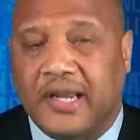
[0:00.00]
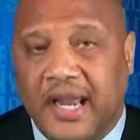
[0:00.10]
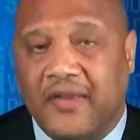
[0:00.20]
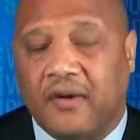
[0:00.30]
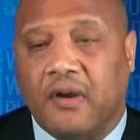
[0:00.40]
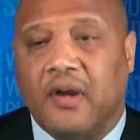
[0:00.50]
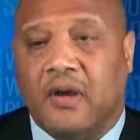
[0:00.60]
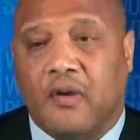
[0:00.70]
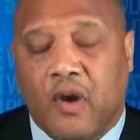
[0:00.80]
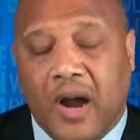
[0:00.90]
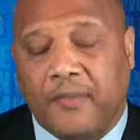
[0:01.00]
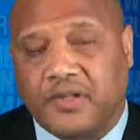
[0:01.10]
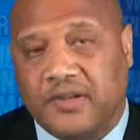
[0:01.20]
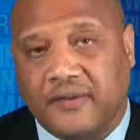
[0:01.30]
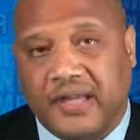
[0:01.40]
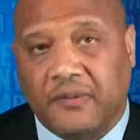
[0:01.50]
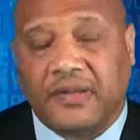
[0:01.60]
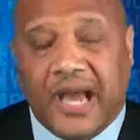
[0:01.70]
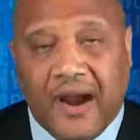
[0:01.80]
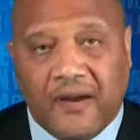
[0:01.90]
together cooperatively
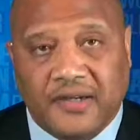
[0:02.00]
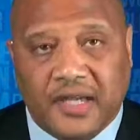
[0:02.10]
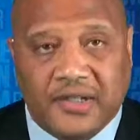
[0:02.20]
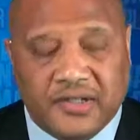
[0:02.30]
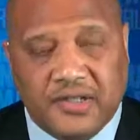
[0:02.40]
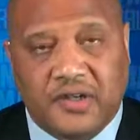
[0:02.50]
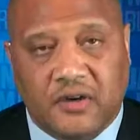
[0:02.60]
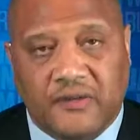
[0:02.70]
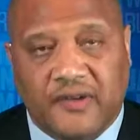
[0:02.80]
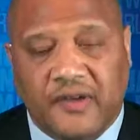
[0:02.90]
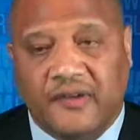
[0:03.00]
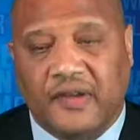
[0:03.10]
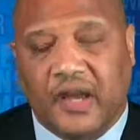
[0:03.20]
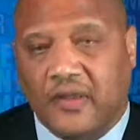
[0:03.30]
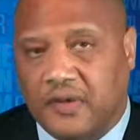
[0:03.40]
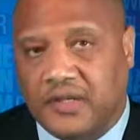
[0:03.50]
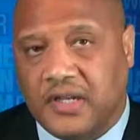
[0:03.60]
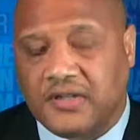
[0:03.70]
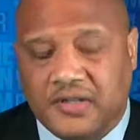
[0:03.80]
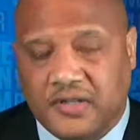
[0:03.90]
with our intelligence services and other
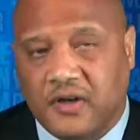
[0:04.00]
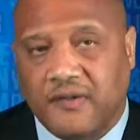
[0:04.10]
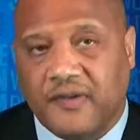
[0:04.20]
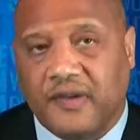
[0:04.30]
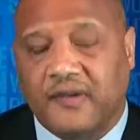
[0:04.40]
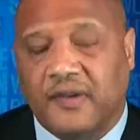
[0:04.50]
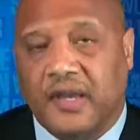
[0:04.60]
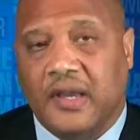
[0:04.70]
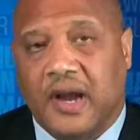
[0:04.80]
intelligence services,